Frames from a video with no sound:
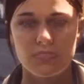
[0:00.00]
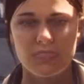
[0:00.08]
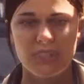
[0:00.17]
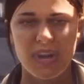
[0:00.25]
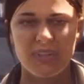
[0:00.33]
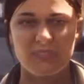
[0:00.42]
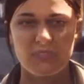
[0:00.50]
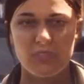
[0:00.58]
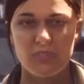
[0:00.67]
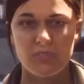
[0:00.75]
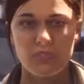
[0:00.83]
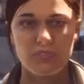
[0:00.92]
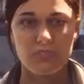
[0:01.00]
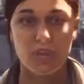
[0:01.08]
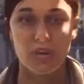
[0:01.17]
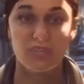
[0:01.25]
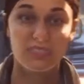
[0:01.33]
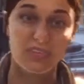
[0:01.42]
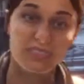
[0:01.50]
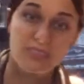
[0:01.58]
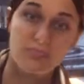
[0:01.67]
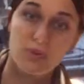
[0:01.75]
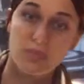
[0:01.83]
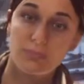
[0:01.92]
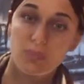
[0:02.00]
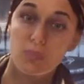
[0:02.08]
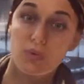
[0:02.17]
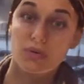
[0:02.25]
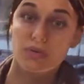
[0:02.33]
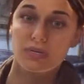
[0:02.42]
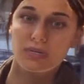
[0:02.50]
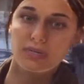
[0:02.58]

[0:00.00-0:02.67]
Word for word: Never. I trust you've brought me work.